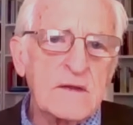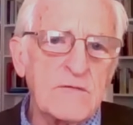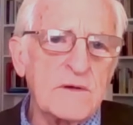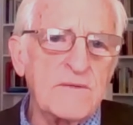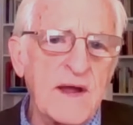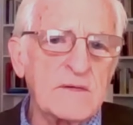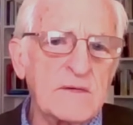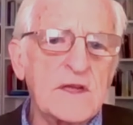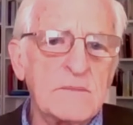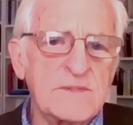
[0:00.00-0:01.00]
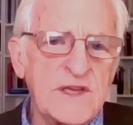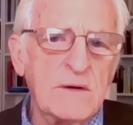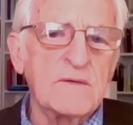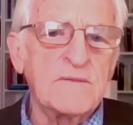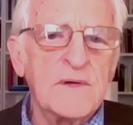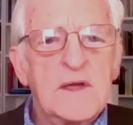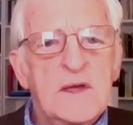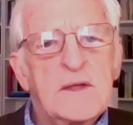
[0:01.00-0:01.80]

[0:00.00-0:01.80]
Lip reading: coronavirus comes out of